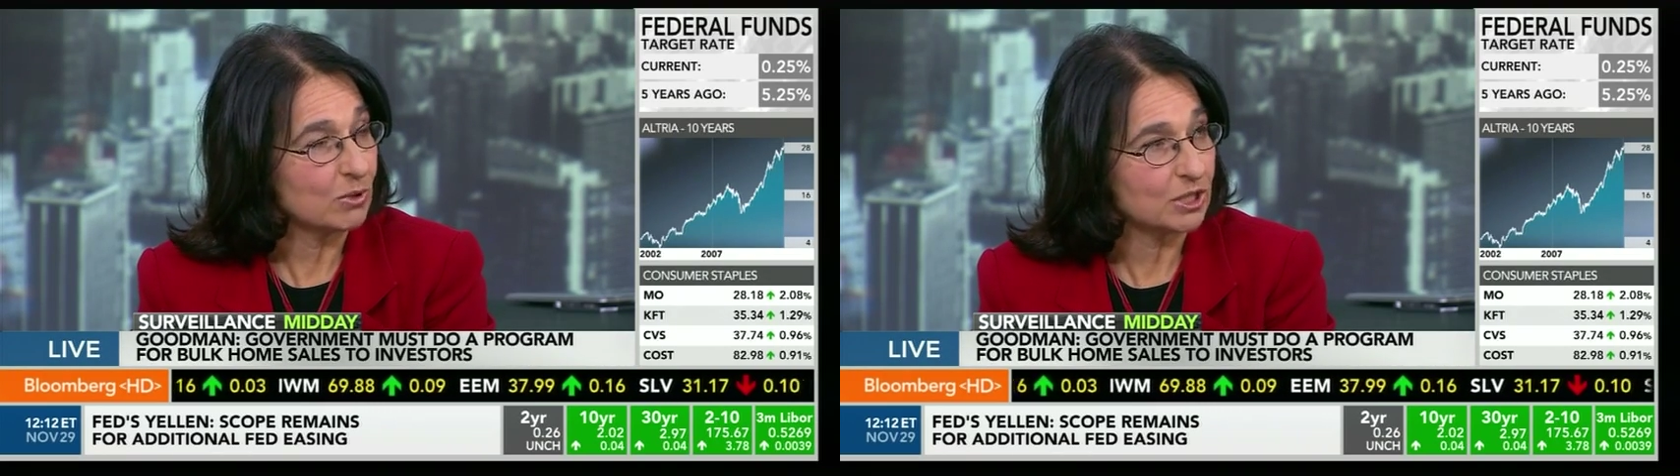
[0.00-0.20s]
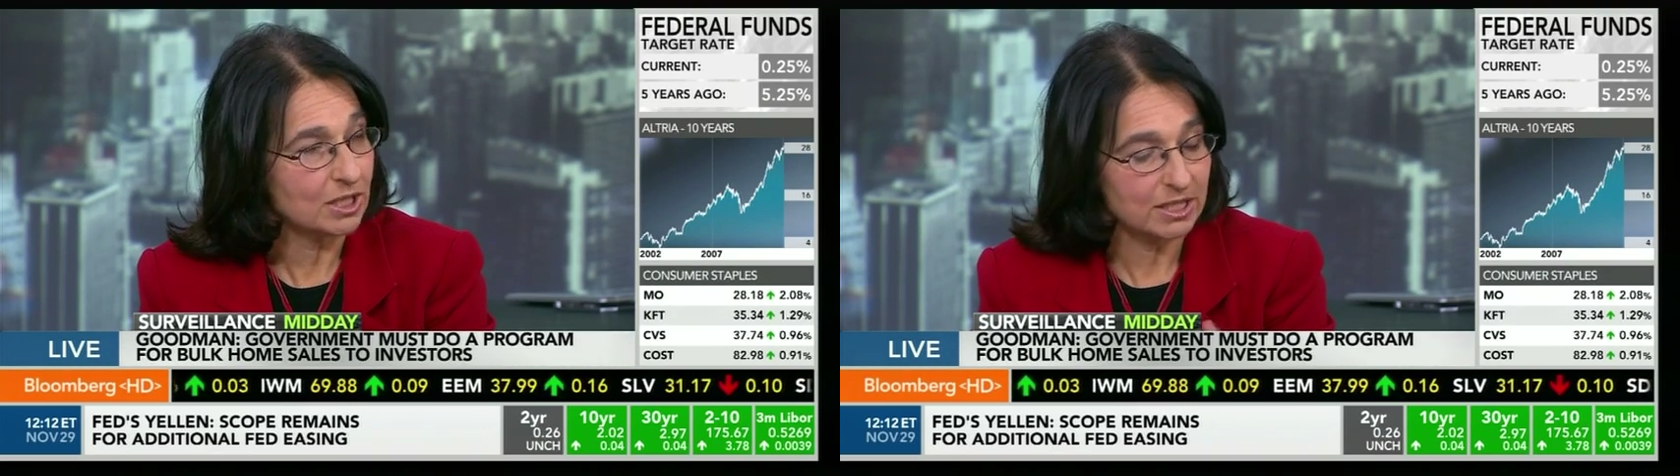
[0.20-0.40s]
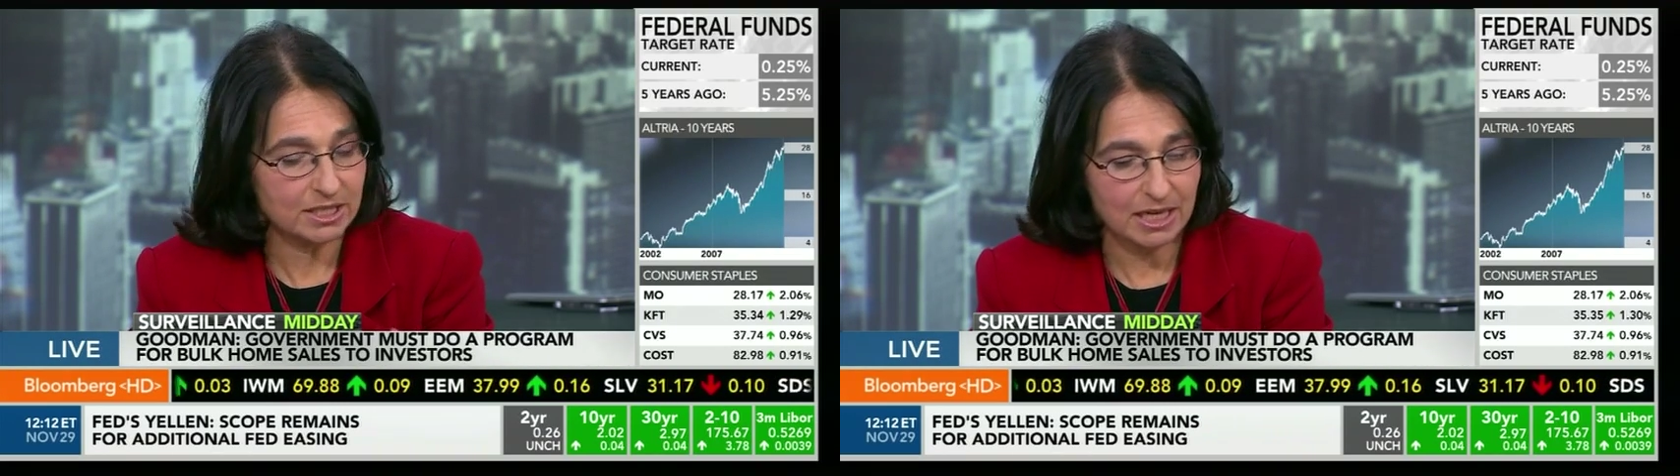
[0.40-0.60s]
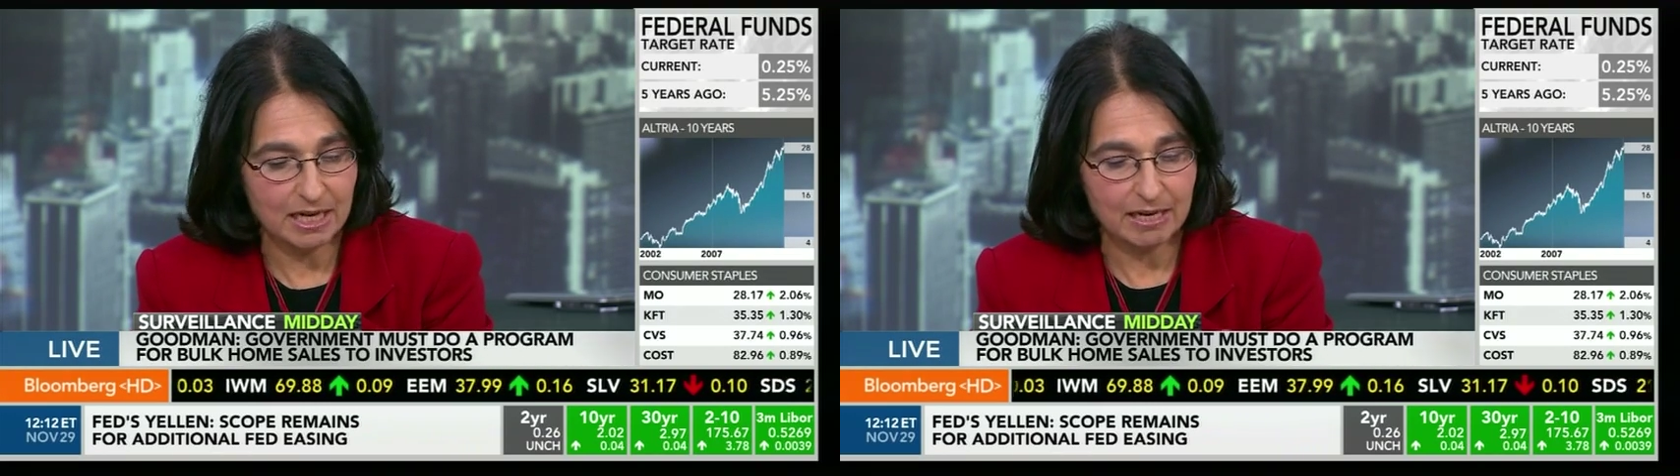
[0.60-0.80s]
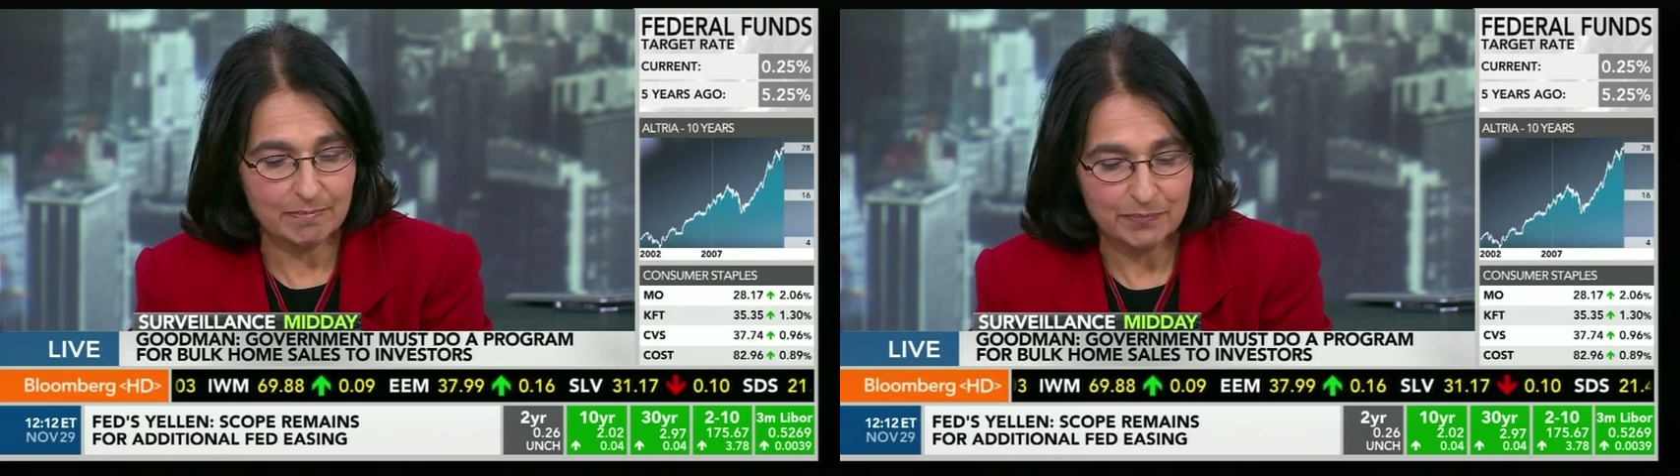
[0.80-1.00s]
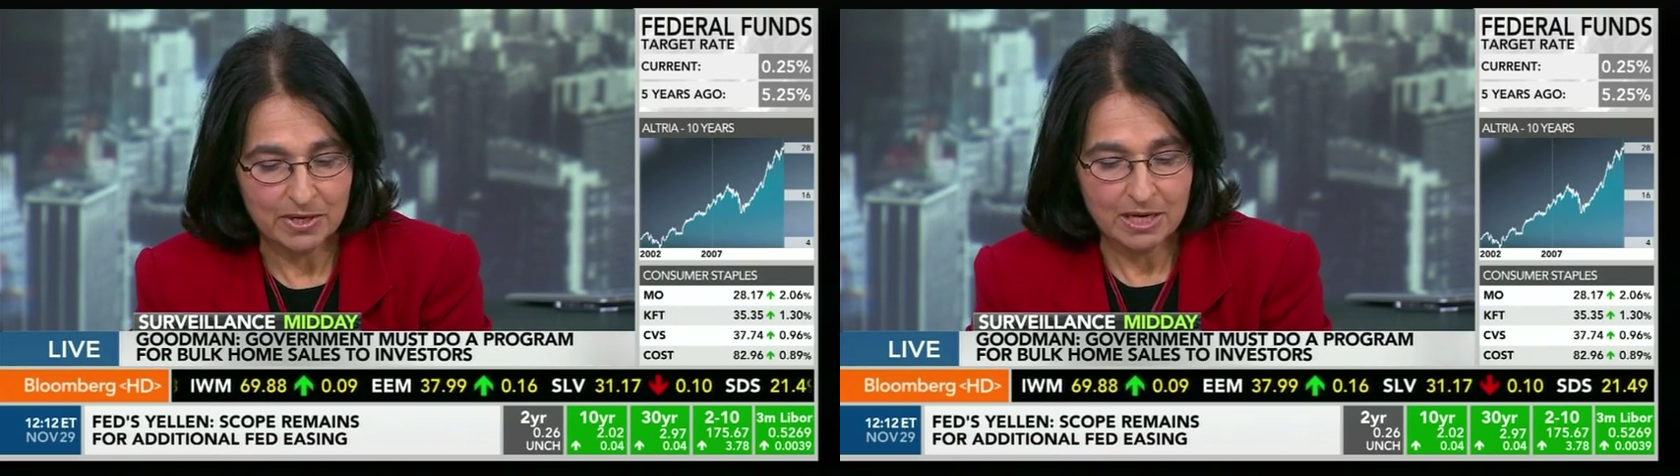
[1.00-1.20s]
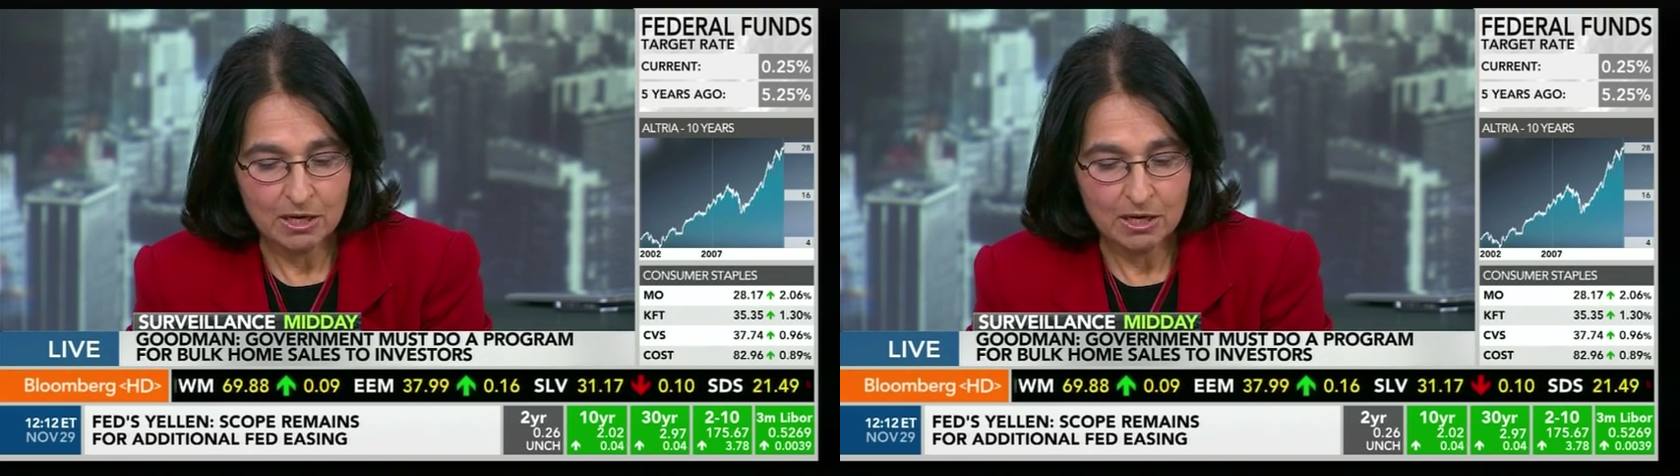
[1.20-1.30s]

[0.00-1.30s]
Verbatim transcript: which is um,